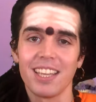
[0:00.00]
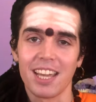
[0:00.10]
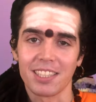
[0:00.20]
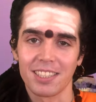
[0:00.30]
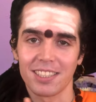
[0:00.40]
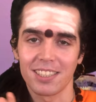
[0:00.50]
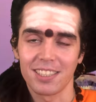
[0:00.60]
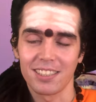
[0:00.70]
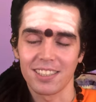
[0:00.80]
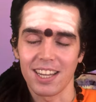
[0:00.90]

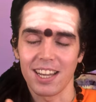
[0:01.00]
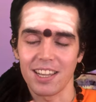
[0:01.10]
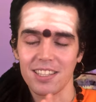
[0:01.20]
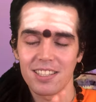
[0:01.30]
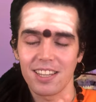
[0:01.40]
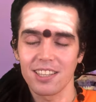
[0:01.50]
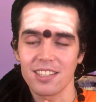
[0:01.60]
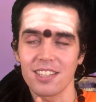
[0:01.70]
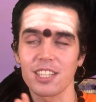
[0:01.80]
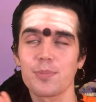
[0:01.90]
Yes, guys, let
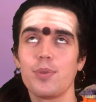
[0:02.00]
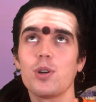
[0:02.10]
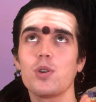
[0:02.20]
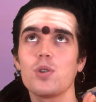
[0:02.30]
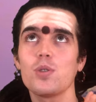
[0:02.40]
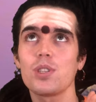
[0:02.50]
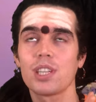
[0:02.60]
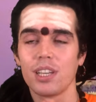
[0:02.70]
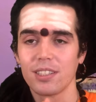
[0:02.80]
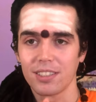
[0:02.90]
us
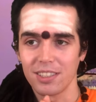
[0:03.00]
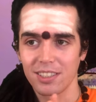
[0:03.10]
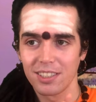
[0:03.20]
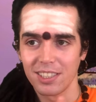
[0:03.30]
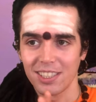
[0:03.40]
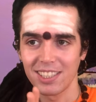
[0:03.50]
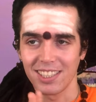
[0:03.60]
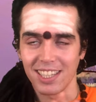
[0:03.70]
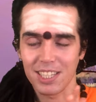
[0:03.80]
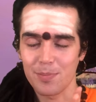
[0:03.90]
expose,
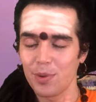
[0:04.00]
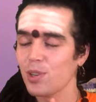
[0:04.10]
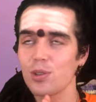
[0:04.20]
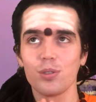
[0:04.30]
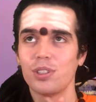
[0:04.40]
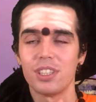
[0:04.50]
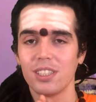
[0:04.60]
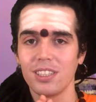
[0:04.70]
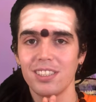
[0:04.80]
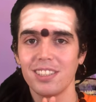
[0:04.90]
expose